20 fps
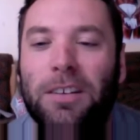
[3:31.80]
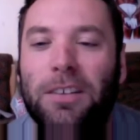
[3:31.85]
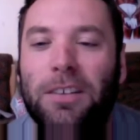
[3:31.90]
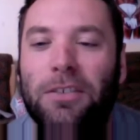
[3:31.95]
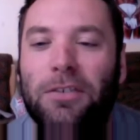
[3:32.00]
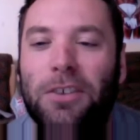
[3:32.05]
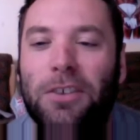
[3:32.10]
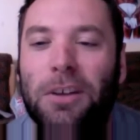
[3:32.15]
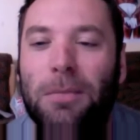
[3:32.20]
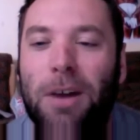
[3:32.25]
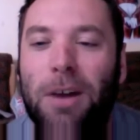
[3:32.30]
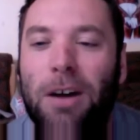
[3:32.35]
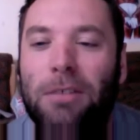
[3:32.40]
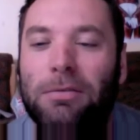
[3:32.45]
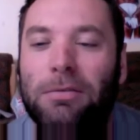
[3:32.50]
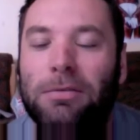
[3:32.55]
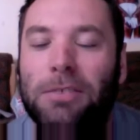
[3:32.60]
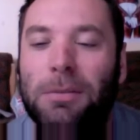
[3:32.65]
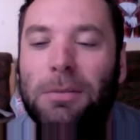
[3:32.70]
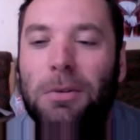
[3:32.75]

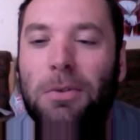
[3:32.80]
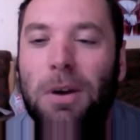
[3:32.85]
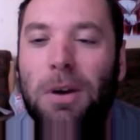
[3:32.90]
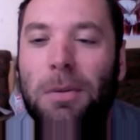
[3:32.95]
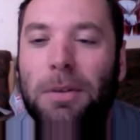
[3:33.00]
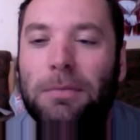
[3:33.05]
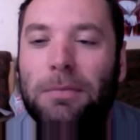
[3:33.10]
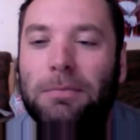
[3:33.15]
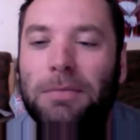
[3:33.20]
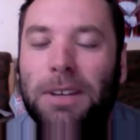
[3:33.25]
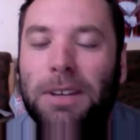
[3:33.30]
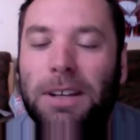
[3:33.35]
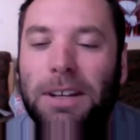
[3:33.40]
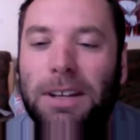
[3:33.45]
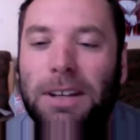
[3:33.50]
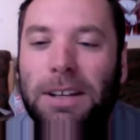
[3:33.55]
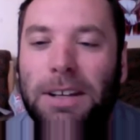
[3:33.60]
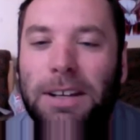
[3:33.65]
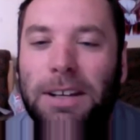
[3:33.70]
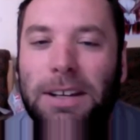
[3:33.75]
Female rabbit.
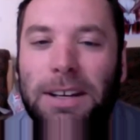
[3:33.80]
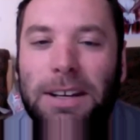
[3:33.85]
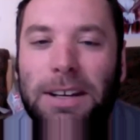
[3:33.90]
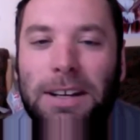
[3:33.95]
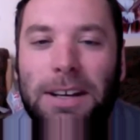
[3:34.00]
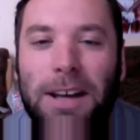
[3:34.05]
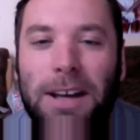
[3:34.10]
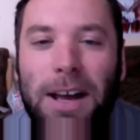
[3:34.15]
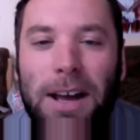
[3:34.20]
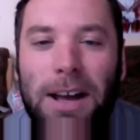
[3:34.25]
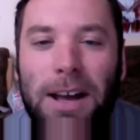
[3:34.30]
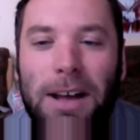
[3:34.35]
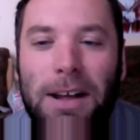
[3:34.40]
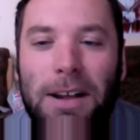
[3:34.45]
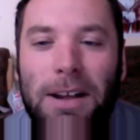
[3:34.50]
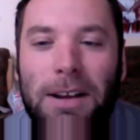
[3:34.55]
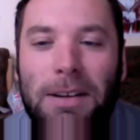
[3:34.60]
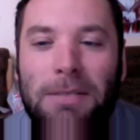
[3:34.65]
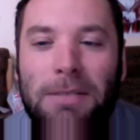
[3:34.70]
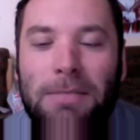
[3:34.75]

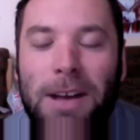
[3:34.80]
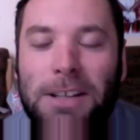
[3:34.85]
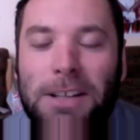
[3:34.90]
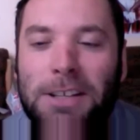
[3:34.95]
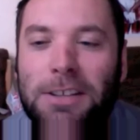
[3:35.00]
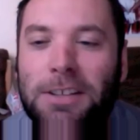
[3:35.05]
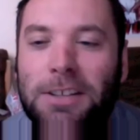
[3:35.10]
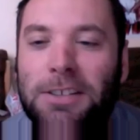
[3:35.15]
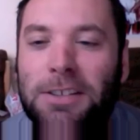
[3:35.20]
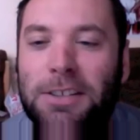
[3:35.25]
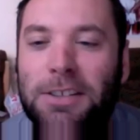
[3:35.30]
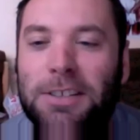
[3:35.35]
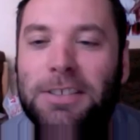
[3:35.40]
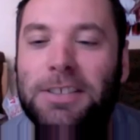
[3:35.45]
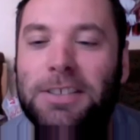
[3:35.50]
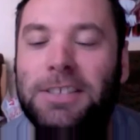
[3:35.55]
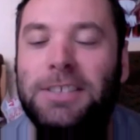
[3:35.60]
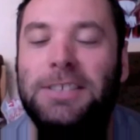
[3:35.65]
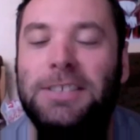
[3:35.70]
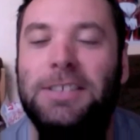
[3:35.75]
Basically, there's
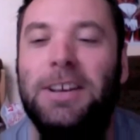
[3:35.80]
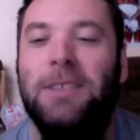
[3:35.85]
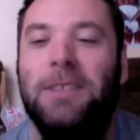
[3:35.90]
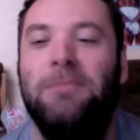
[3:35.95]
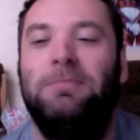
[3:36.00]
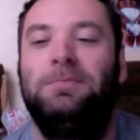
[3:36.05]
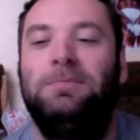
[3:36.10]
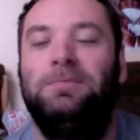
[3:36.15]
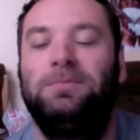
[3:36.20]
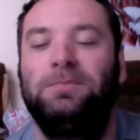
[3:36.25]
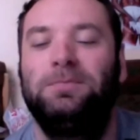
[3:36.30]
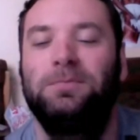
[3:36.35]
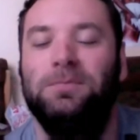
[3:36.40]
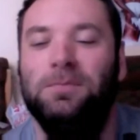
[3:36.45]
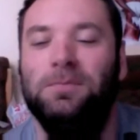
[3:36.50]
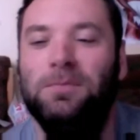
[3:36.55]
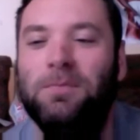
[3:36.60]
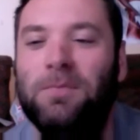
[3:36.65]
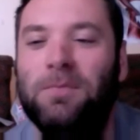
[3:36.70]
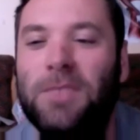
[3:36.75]
these
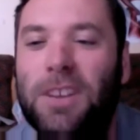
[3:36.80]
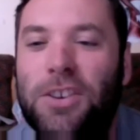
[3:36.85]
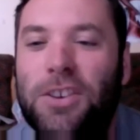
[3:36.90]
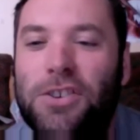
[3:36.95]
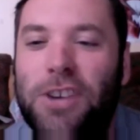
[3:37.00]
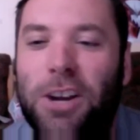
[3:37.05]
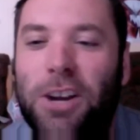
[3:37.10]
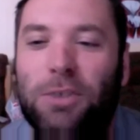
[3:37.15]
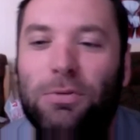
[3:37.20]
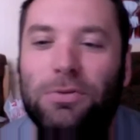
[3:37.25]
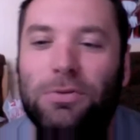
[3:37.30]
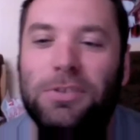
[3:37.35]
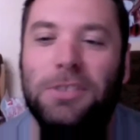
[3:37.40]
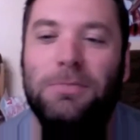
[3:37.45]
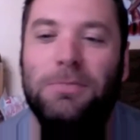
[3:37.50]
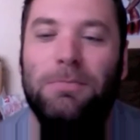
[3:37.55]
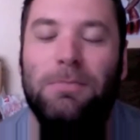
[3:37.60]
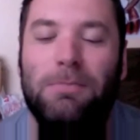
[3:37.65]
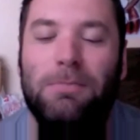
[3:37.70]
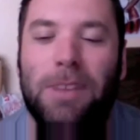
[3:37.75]
jackals,
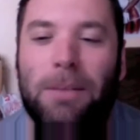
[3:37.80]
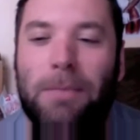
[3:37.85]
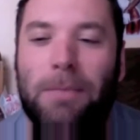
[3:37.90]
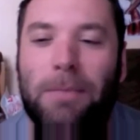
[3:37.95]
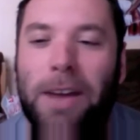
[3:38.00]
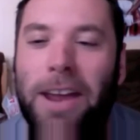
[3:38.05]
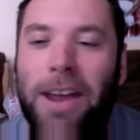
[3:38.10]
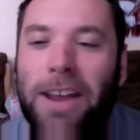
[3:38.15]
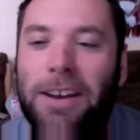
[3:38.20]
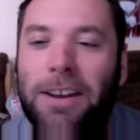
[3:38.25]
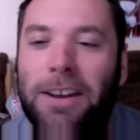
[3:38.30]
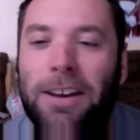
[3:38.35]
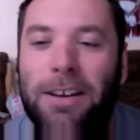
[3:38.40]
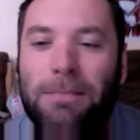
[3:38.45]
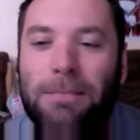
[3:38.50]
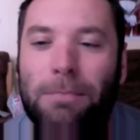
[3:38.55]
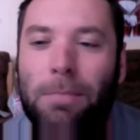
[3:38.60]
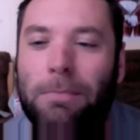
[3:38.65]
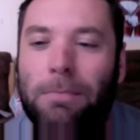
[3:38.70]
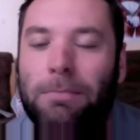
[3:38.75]
this band,
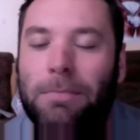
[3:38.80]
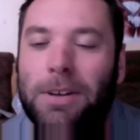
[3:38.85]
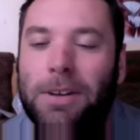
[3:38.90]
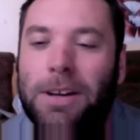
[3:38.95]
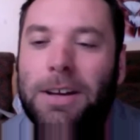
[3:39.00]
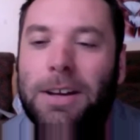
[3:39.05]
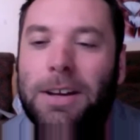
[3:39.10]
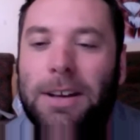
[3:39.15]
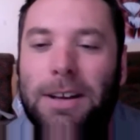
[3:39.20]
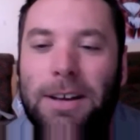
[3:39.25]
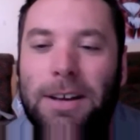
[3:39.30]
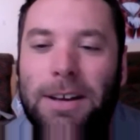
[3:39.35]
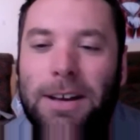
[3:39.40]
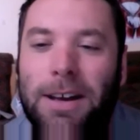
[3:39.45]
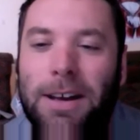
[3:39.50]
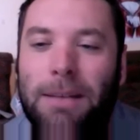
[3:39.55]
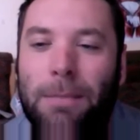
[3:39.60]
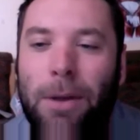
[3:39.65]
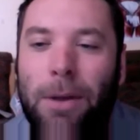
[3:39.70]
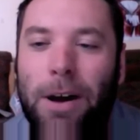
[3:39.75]

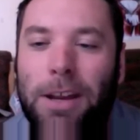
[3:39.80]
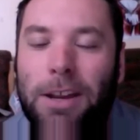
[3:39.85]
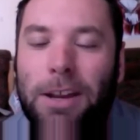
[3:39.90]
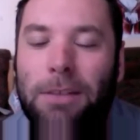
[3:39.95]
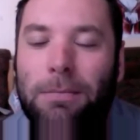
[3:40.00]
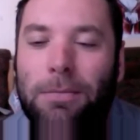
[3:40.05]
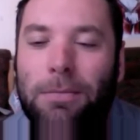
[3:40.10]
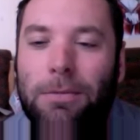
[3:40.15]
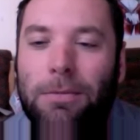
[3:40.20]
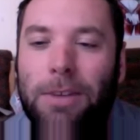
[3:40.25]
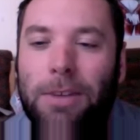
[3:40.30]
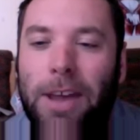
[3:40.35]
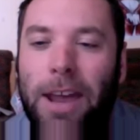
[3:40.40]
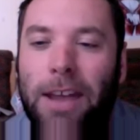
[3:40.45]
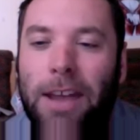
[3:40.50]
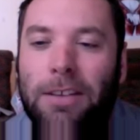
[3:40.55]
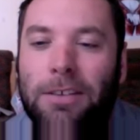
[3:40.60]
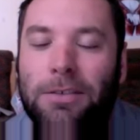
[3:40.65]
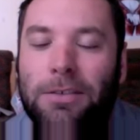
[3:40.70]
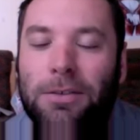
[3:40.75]
bikey gang
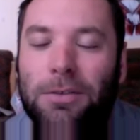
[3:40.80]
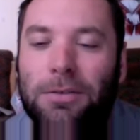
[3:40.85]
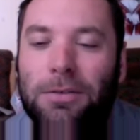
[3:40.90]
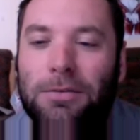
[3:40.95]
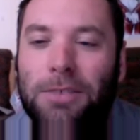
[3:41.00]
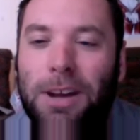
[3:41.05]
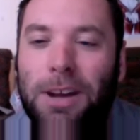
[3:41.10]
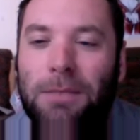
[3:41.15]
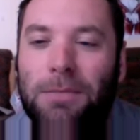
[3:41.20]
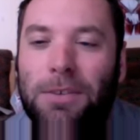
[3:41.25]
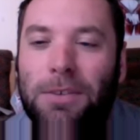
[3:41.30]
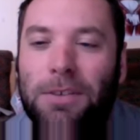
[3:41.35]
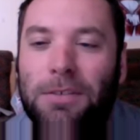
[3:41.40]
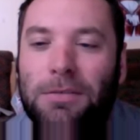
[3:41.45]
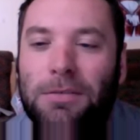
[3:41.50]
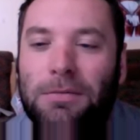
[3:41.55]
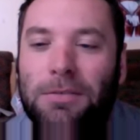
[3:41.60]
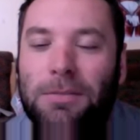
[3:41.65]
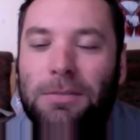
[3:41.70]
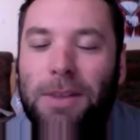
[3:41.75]
that sort of comes in
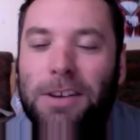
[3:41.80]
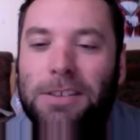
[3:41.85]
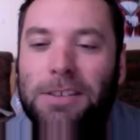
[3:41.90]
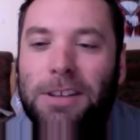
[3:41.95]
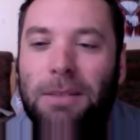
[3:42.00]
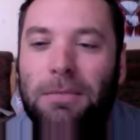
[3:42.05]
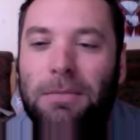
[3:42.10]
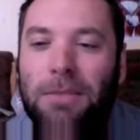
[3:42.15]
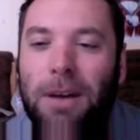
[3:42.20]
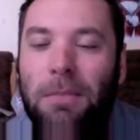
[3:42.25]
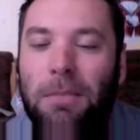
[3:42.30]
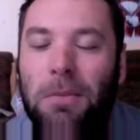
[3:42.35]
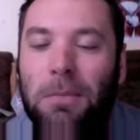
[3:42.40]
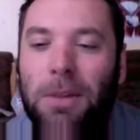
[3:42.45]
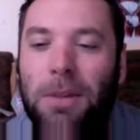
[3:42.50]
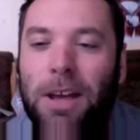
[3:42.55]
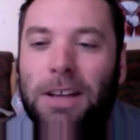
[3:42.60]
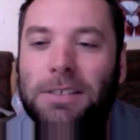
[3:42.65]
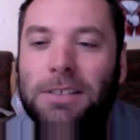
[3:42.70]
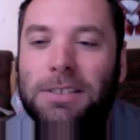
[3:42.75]
and smashes up the
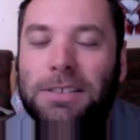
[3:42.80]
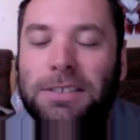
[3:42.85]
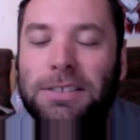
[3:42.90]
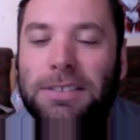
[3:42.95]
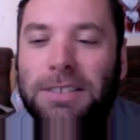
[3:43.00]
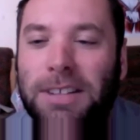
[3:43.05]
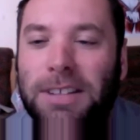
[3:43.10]
place.